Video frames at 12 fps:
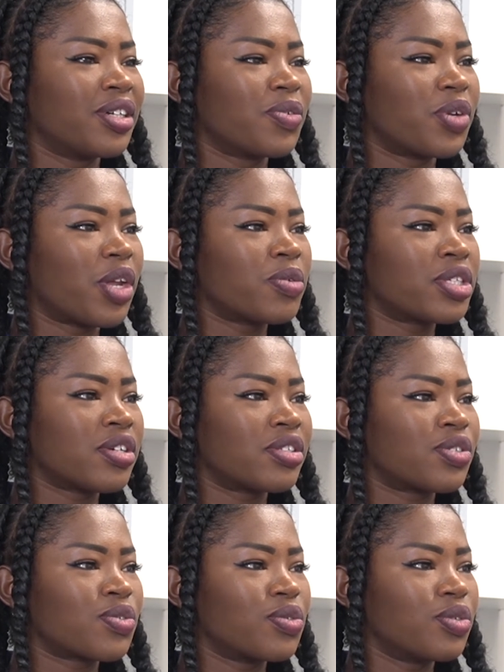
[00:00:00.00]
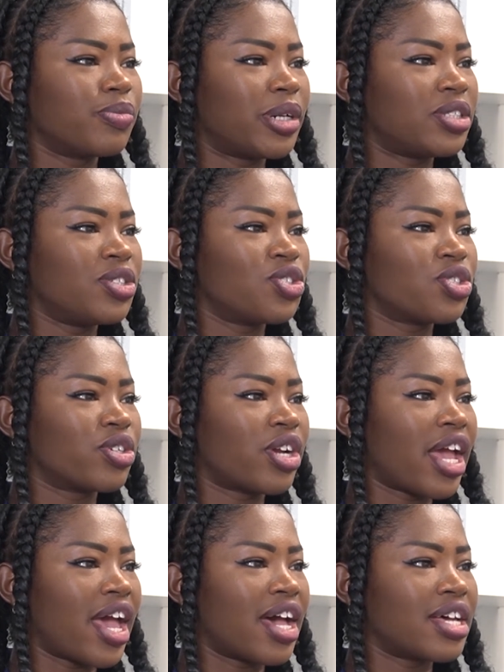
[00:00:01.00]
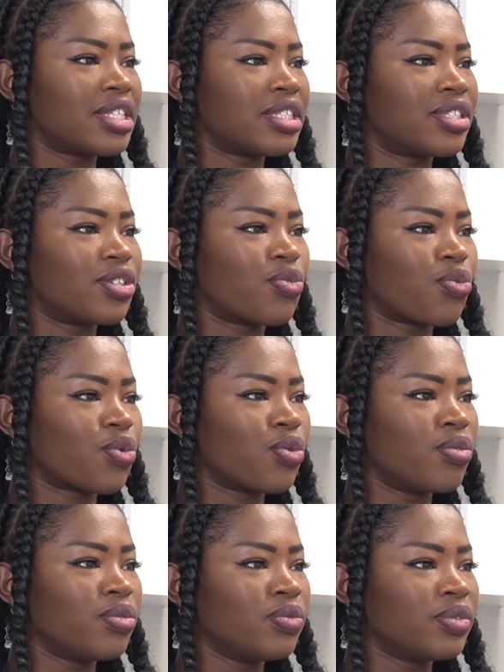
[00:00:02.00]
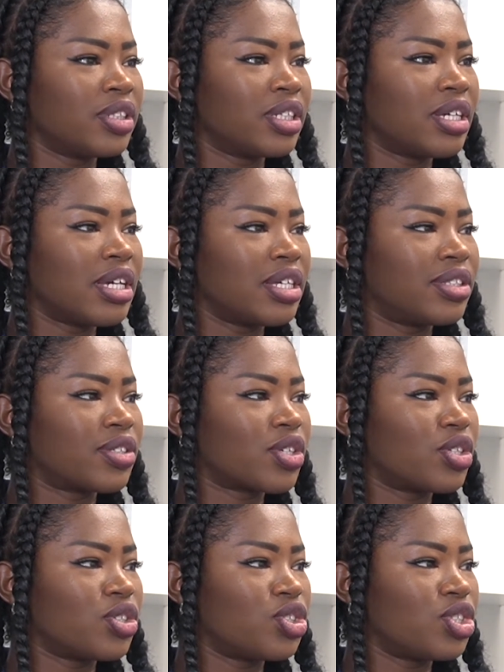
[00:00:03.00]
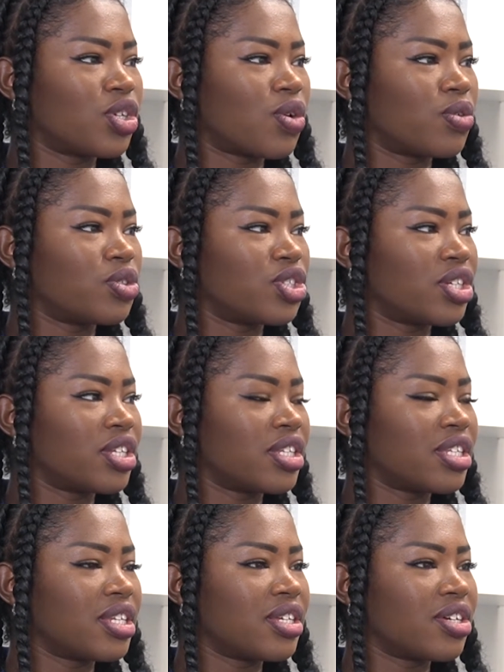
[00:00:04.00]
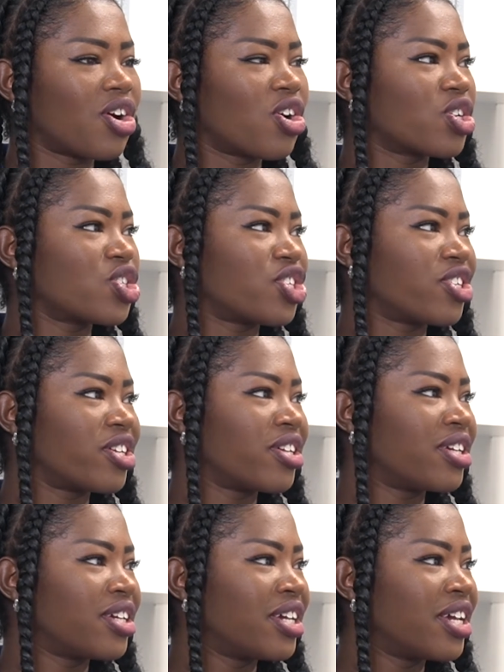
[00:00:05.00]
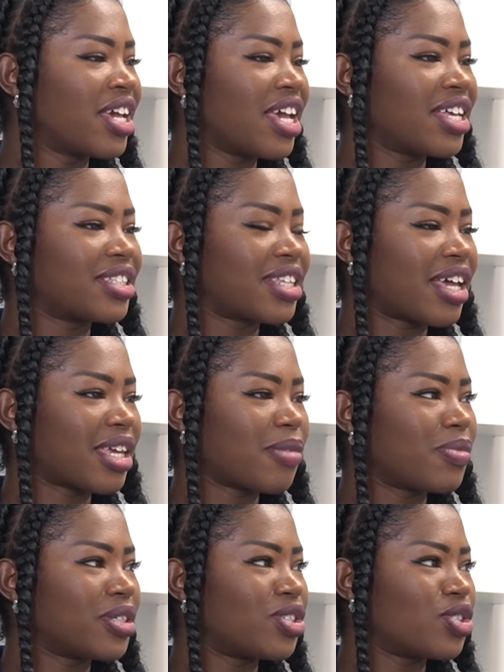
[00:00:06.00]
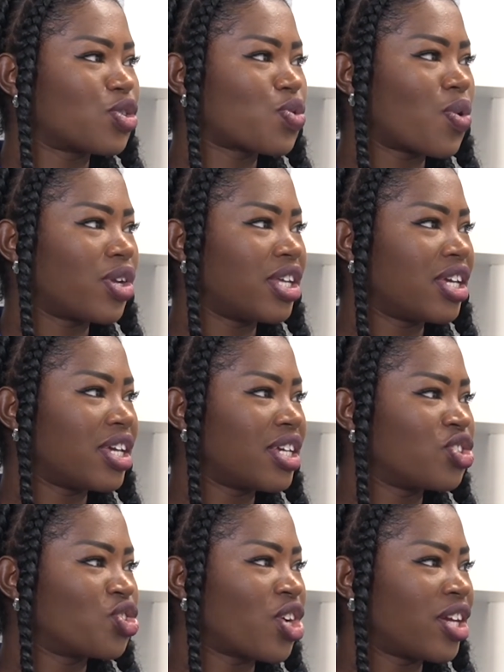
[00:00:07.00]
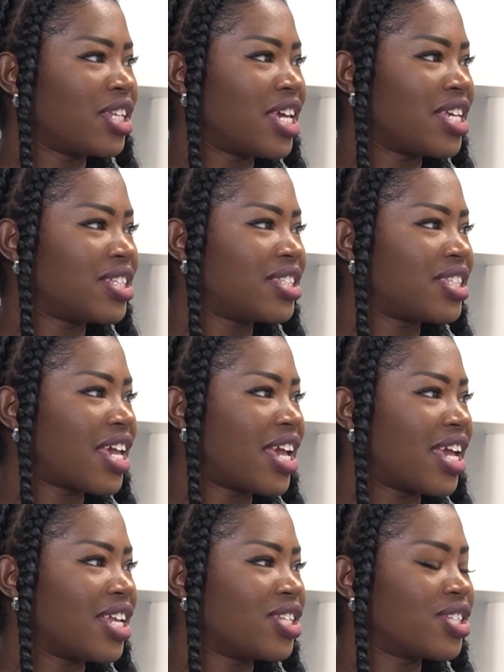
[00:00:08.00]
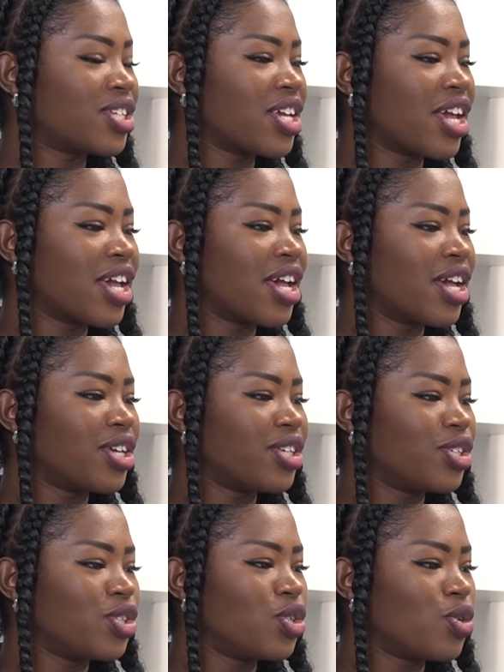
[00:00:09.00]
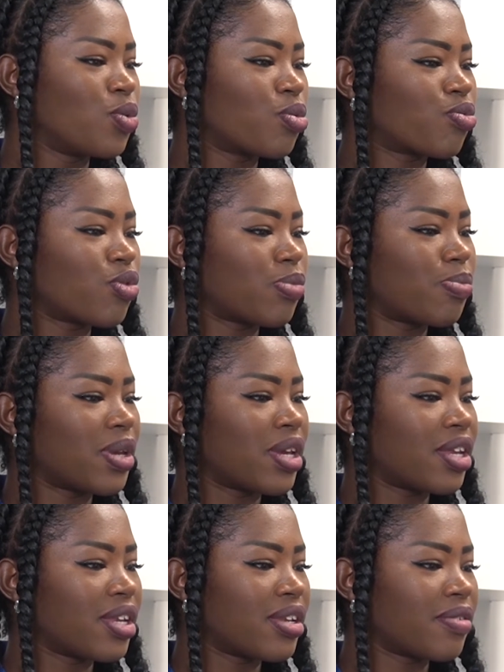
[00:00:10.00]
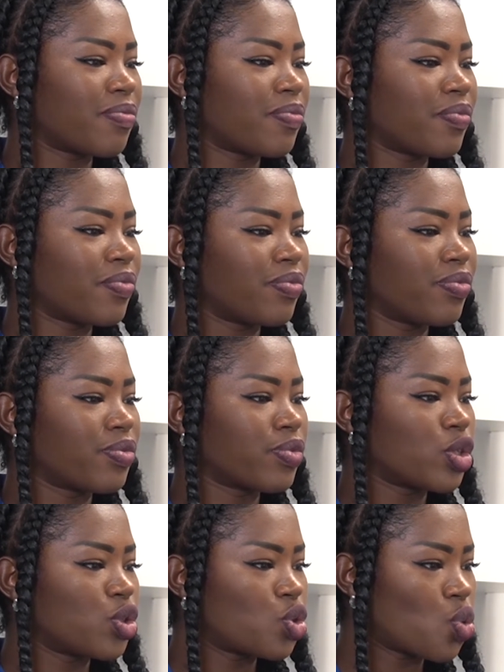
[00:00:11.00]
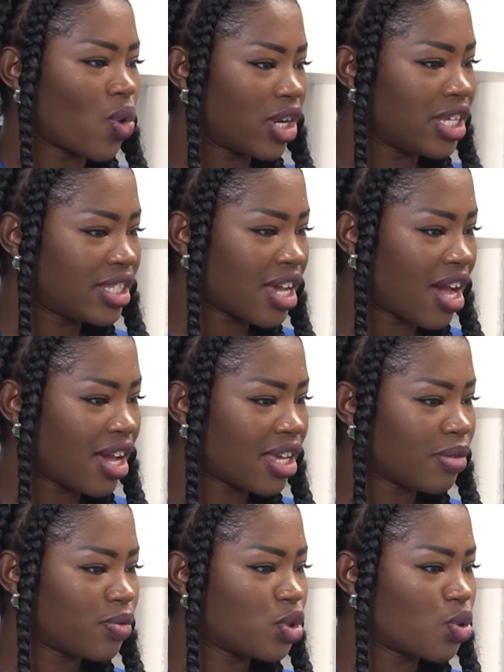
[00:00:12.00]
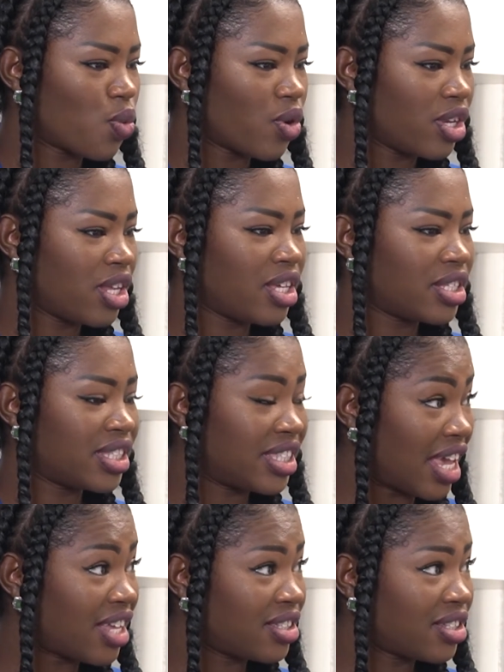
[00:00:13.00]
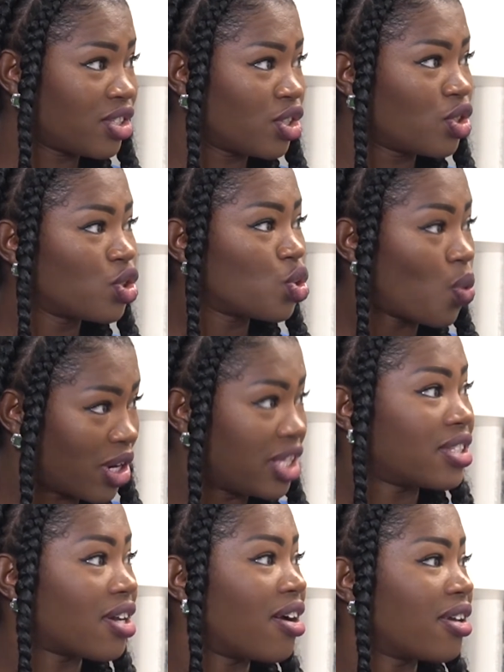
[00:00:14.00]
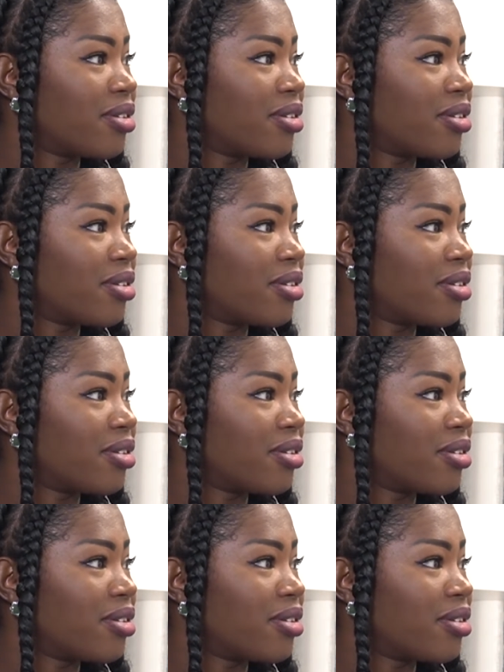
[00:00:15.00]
When I was at school, my teacher has a rule. She calls it arshi. It's like, it means it's 20 in Chinese, and you will repeat 20 set, 20 times.